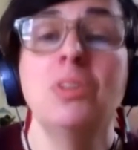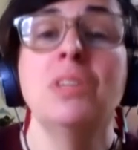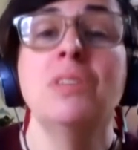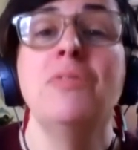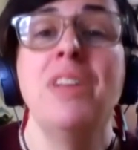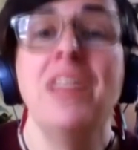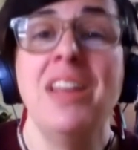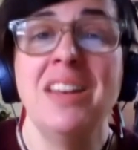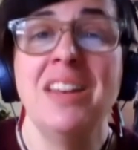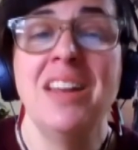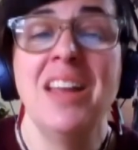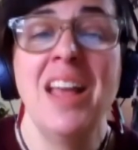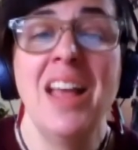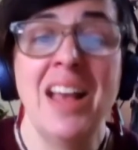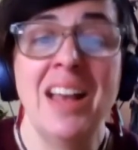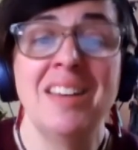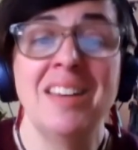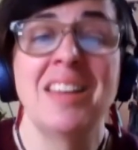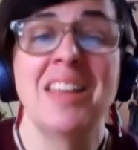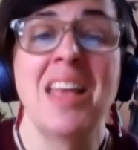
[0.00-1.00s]
Levine
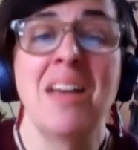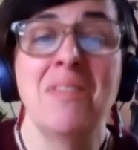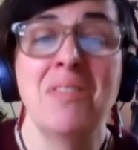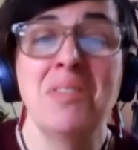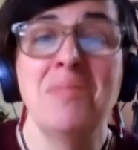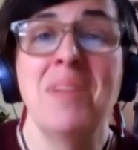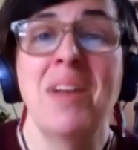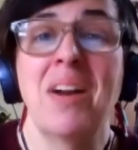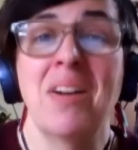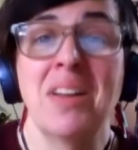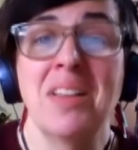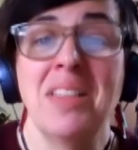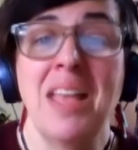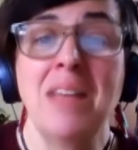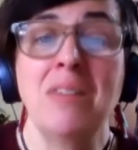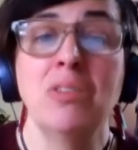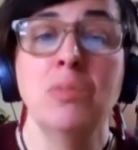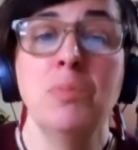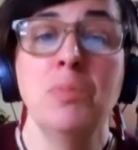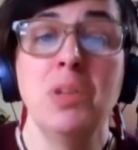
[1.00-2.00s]
and Kevin Barry. They
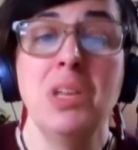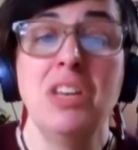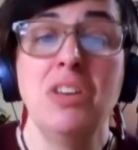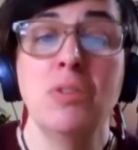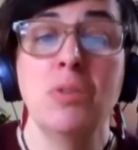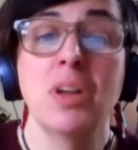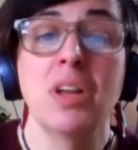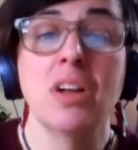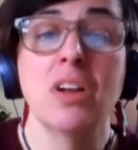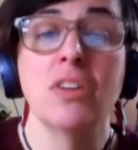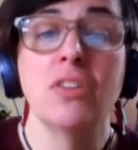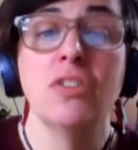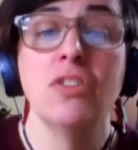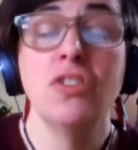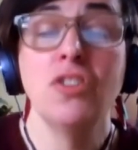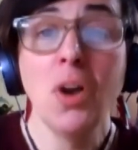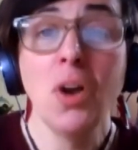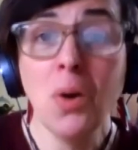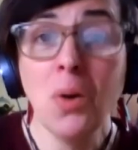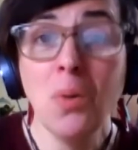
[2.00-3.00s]
will be doing a
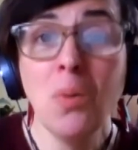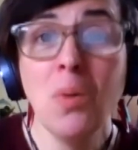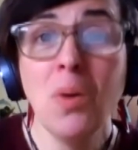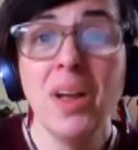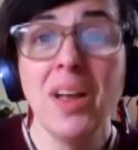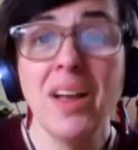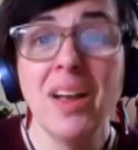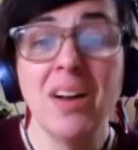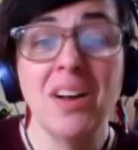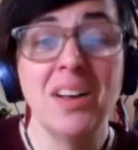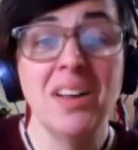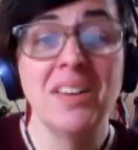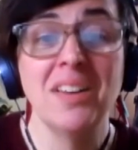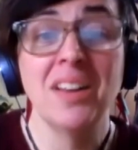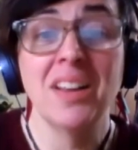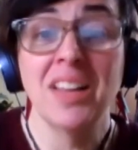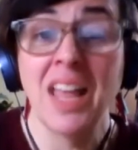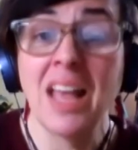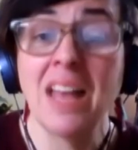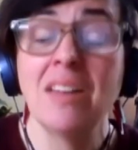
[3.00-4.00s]
show on
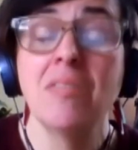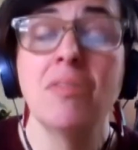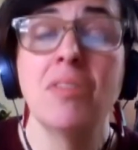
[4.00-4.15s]
again.